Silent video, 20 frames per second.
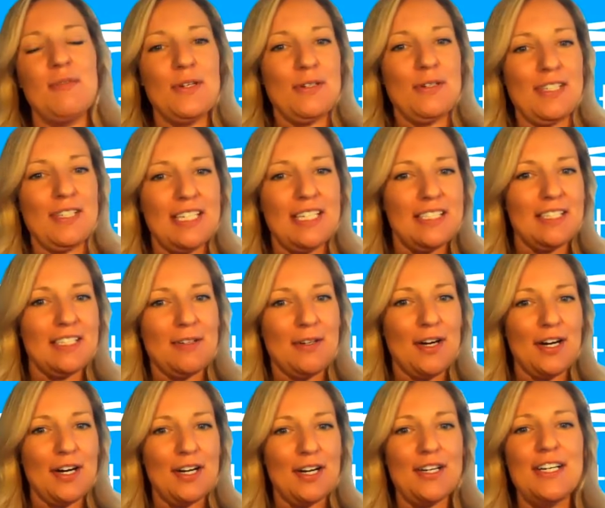We'll get a little
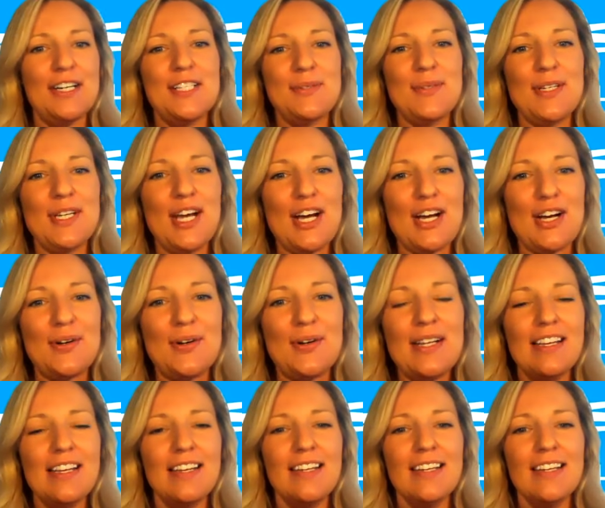harder as we go.